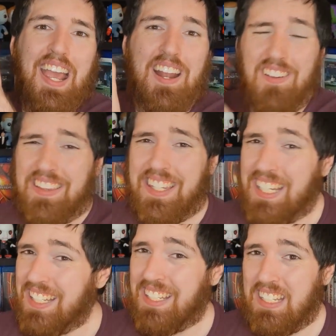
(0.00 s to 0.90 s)
And I
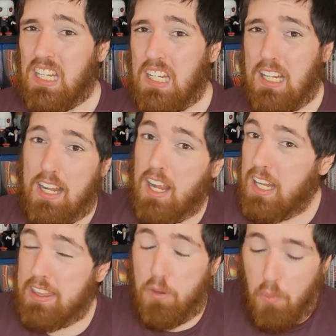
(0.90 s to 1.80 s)
think
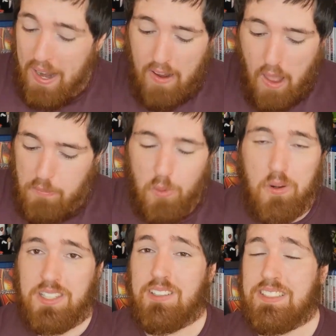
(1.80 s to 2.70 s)
the way I've
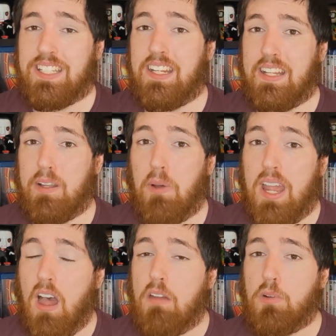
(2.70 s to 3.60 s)
always looked at it, the
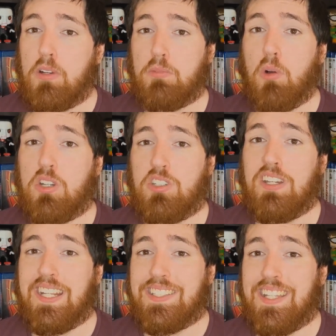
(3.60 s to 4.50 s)
way I've always watched
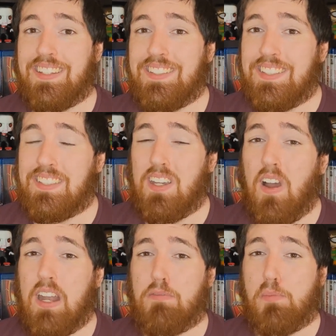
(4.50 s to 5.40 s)
it, is that this is
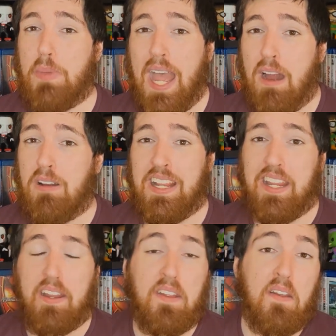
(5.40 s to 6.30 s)
kind of a
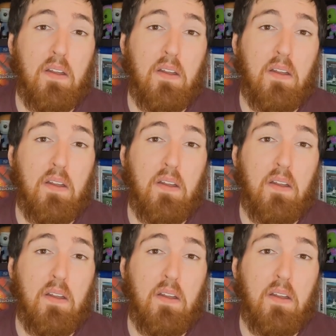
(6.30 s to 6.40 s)
parody